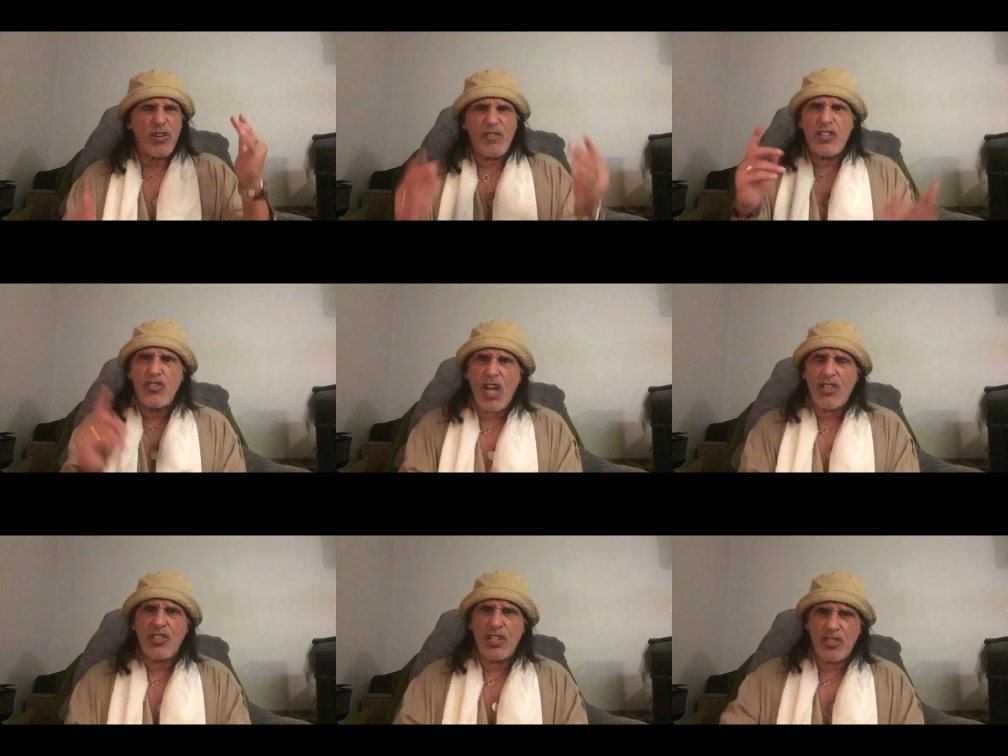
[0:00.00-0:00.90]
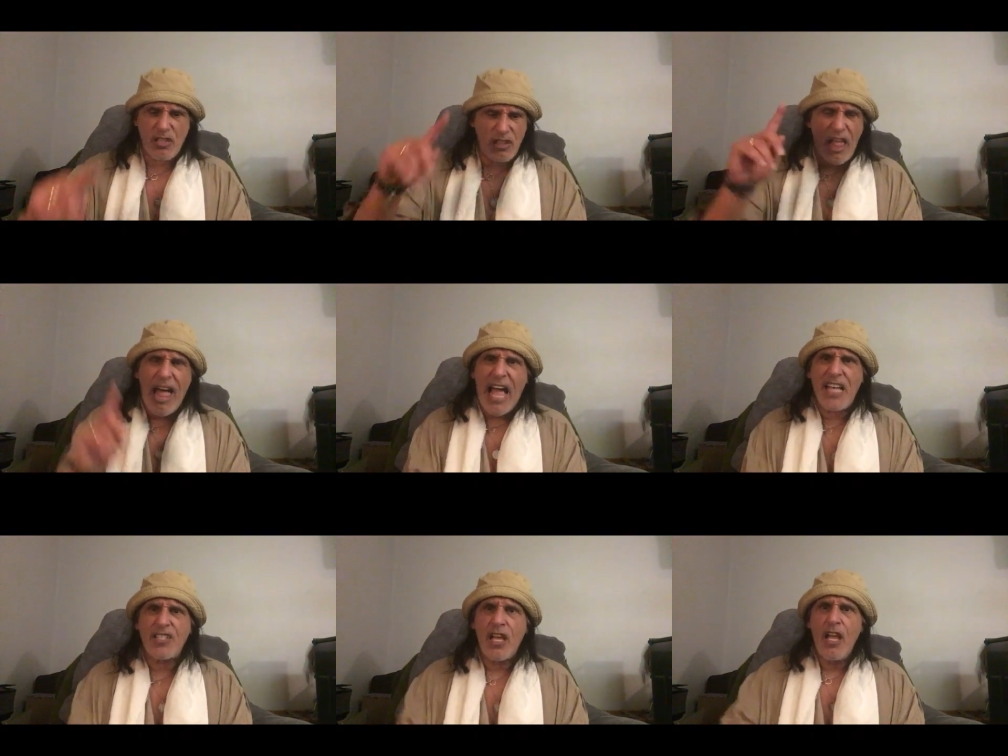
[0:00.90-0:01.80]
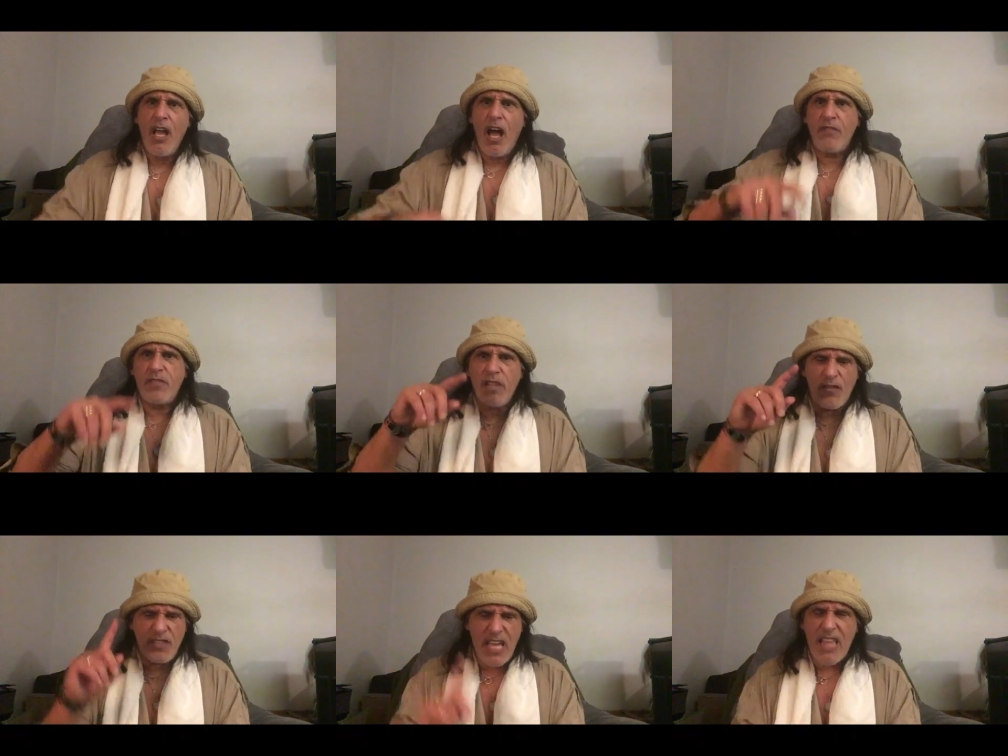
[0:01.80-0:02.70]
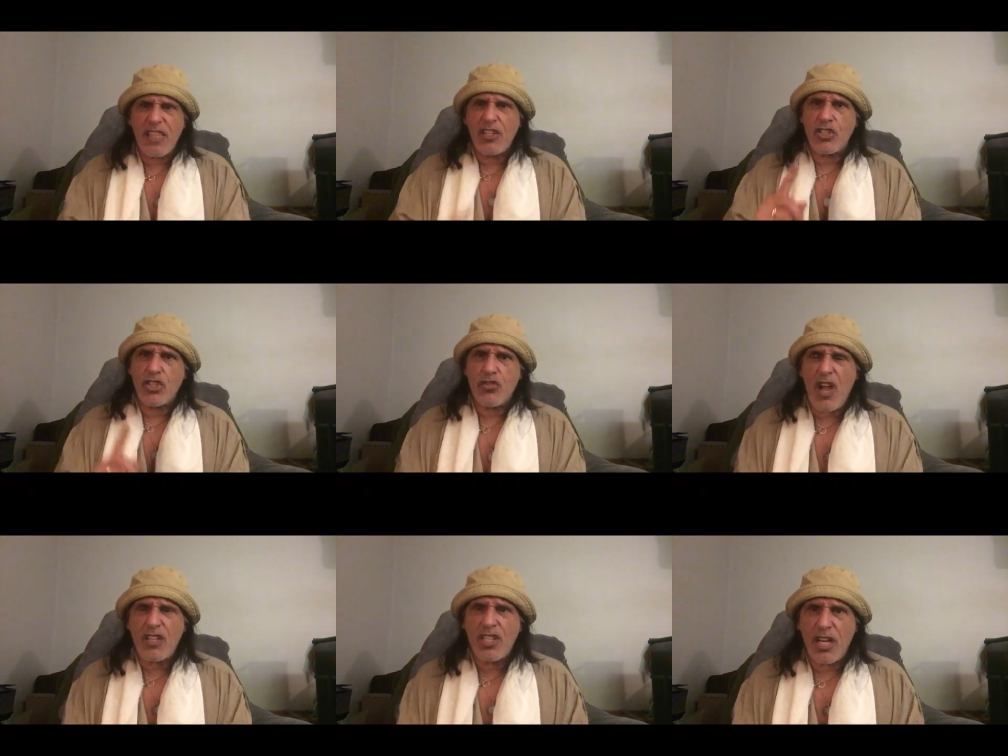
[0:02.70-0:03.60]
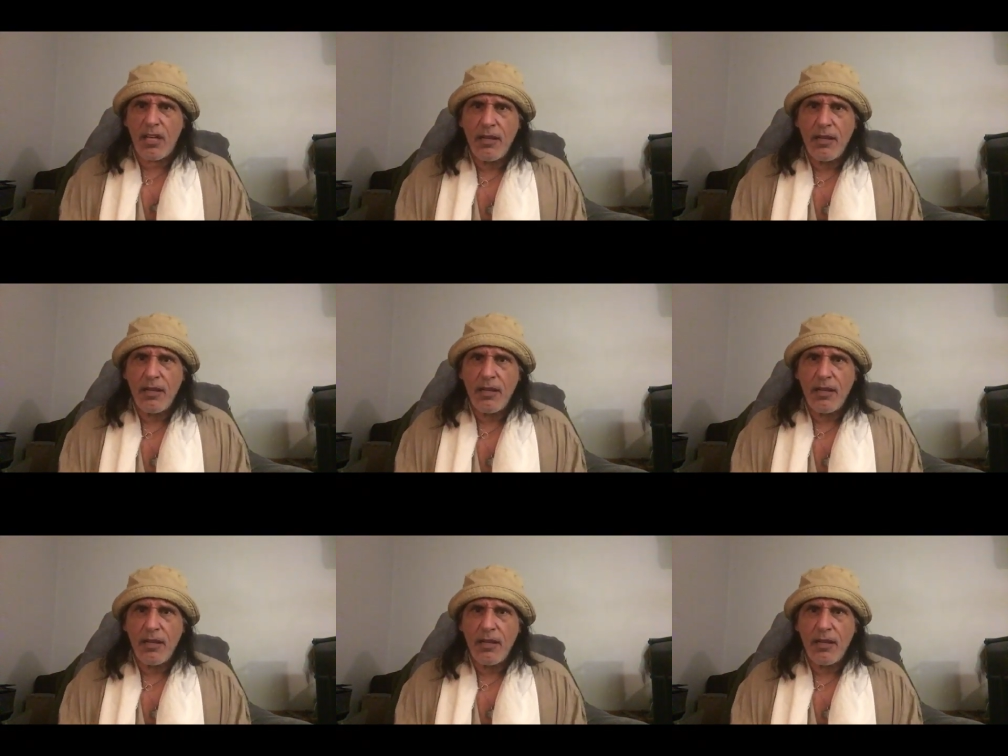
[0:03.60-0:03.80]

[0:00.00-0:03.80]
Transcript: of injustice, lies, of, of death and destruction.